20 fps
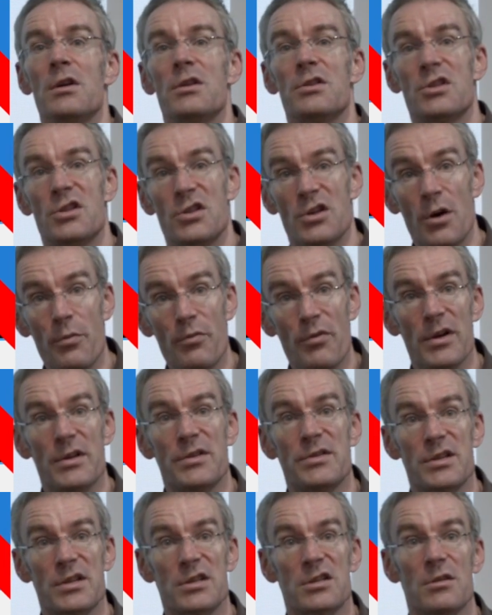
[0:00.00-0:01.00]
to the operating
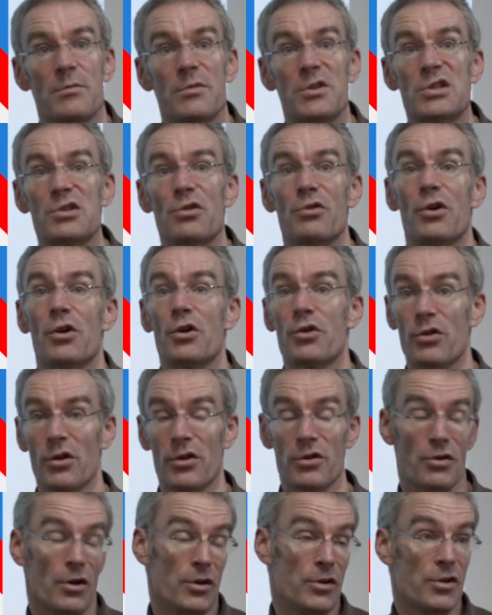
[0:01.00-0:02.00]
system installed
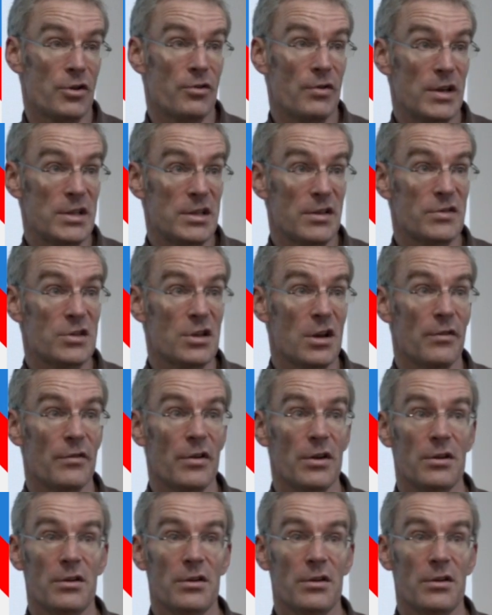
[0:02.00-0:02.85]
on the creative server.